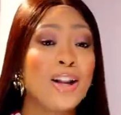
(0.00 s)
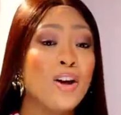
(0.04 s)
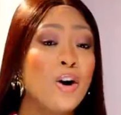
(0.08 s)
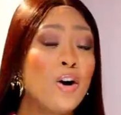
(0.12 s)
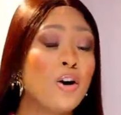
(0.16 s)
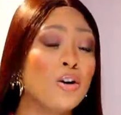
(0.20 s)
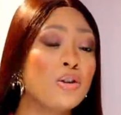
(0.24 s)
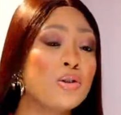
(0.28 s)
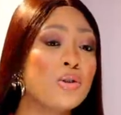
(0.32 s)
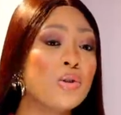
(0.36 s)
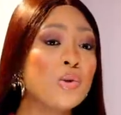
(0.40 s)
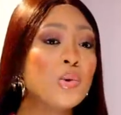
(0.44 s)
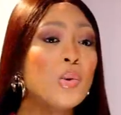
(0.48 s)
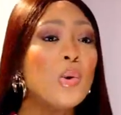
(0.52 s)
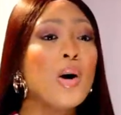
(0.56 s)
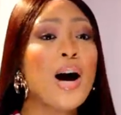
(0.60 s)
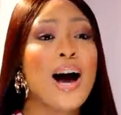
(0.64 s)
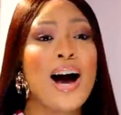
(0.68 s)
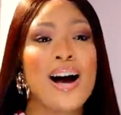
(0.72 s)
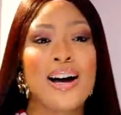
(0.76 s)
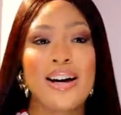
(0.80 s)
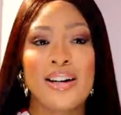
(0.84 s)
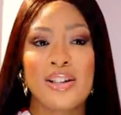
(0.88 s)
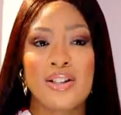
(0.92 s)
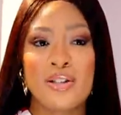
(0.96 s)
And onto
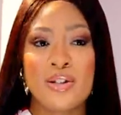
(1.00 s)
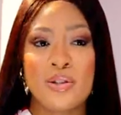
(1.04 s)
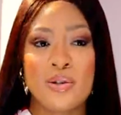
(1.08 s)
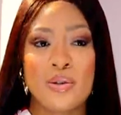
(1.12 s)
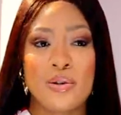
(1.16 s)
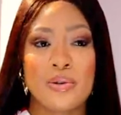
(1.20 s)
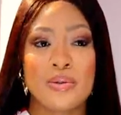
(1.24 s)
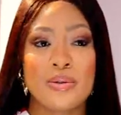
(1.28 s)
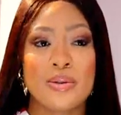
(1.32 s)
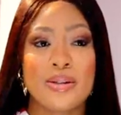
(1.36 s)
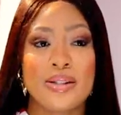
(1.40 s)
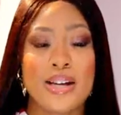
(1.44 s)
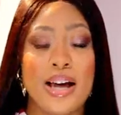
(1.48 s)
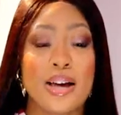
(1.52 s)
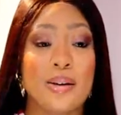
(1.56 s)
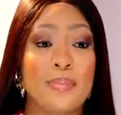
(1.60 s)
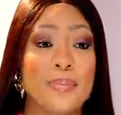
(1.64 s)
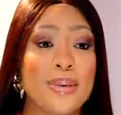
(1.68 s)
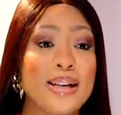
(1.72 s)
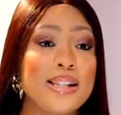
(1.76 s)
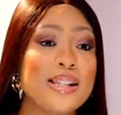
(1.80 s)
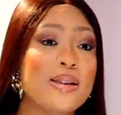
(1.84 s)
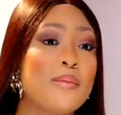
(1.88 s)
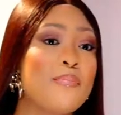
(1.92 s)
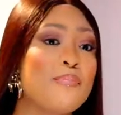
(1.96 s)
our editorial
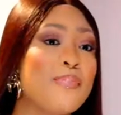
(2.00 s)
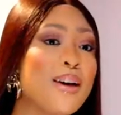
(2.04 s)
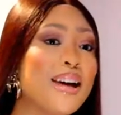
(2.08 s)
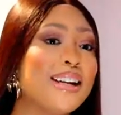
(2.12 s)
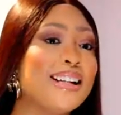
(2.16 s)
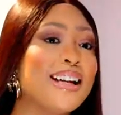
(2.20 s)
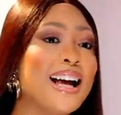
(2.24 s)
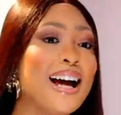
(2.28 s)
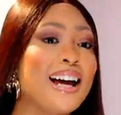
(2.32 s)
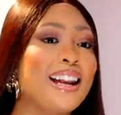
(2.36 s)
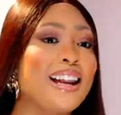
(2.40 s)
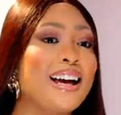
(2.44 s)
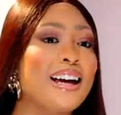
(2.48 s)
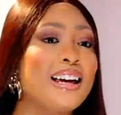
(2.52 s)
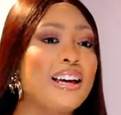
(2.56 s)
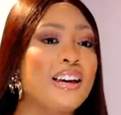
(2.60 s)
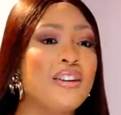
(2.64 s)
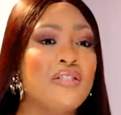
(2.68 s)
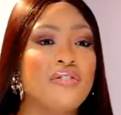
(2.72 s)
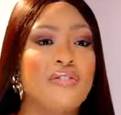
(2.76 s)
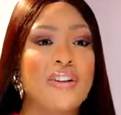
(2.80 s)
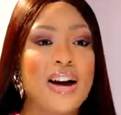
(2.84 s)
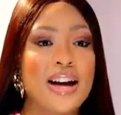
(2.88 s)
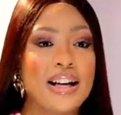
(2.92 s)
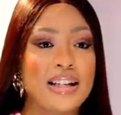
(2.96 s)
segment, Met Gala
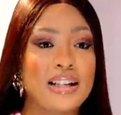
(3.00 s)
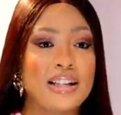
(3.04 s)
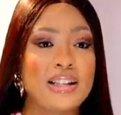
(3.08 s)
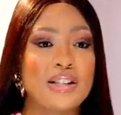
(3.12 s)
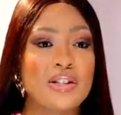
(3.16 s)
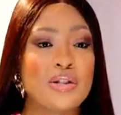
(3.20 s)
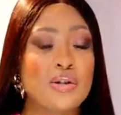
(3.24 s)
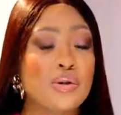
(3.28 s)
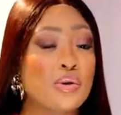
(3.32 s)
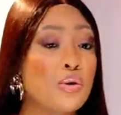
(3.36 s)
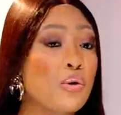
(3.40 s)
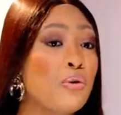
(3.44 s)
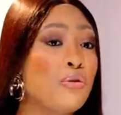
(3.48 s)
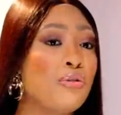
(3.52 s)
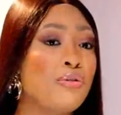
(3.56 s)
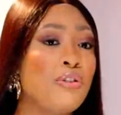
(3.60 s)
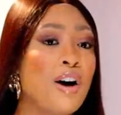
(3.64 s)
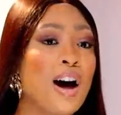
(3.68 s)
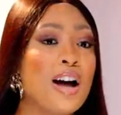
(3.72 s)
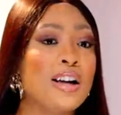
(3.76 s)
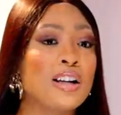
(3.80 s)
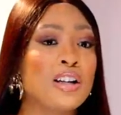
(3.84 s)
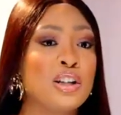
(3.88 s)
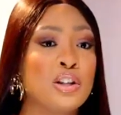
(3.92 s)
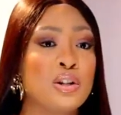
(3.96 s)
invite list so
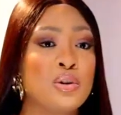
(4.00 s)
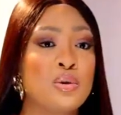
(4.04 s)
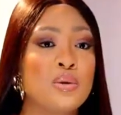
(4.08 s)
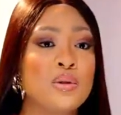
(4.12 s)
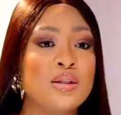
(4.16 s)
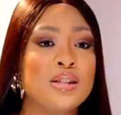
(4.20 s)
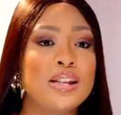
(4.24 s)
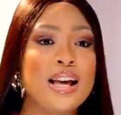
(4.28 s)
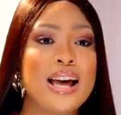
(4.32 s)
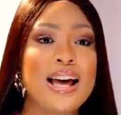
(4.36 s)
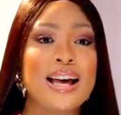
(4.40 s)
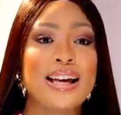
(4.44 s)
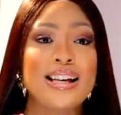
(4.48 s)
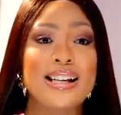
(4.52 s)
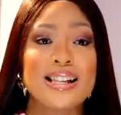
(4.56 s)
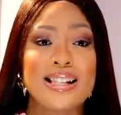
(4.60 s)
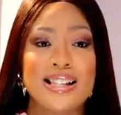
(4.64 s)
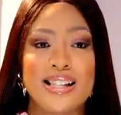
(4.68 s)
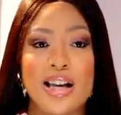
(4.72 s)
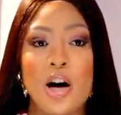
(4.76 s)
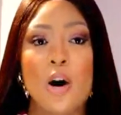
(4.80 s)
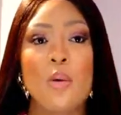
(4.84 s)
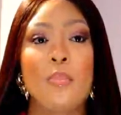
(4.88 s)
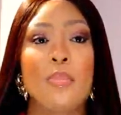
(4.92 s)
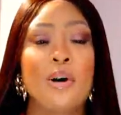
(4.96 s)
far includes
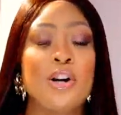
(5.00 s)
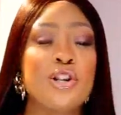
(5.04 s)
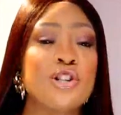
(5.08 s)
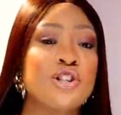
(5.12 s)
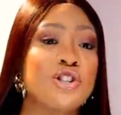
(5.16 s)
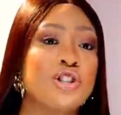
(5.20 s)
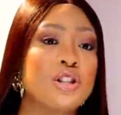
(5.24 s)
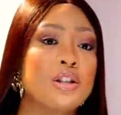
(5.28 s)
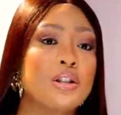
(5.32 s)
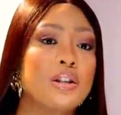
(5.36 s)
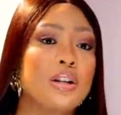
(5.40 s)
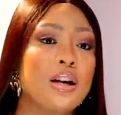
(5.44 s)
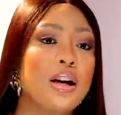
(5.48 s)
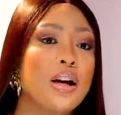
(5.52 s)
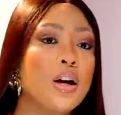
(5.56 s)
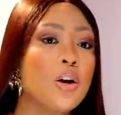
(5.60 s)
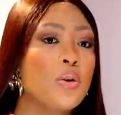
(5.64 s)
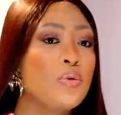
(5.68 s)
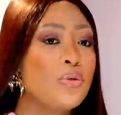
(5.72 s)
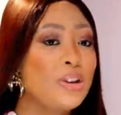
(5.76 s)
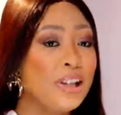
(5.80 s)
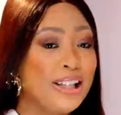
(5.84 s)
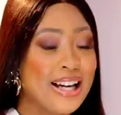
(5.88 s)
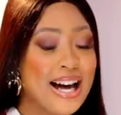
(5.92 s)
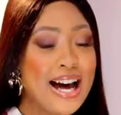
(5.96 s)
Gisele Bündchen,
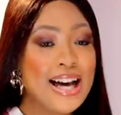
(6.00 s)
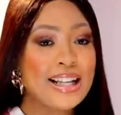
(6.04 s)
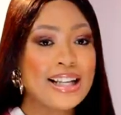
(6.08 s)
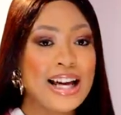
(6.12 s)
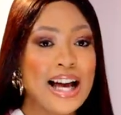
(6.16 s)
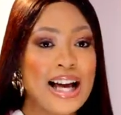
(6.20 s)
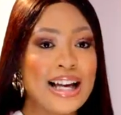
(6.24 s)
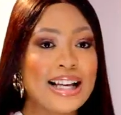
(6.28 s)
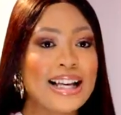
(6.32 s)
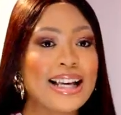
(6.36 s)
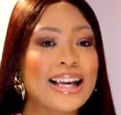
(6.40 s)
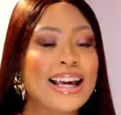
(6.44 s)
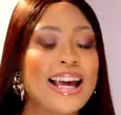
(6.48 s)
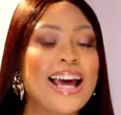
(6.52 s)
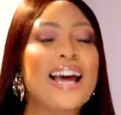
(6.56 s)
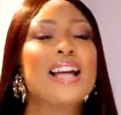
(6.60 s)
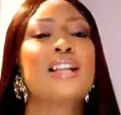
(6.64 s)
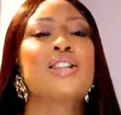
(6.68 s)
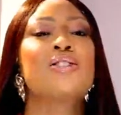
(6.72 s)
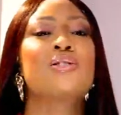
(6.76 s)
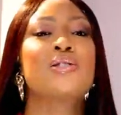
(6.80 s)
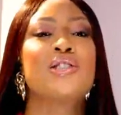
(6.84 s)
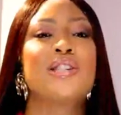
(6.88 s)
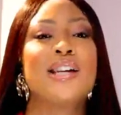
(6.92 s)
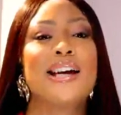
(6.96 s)
Rihanna,
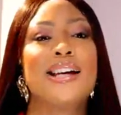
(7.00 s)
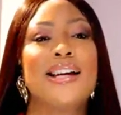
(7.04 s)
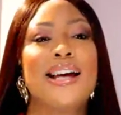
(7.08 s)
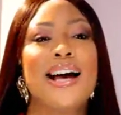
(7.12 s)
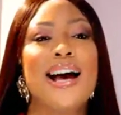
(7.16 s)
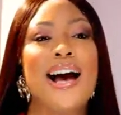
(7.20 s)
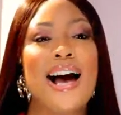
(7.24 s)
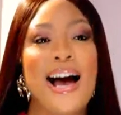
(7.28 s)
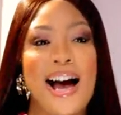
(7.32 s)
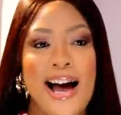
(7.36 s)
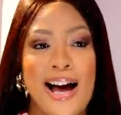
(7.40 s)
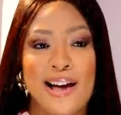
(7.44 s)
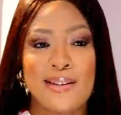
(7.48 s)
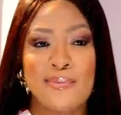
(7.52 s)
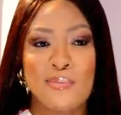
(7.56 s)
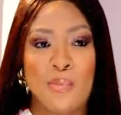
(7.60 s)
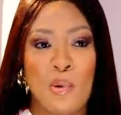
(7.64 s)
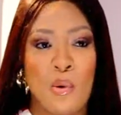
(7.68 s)
Kendall Jenner, and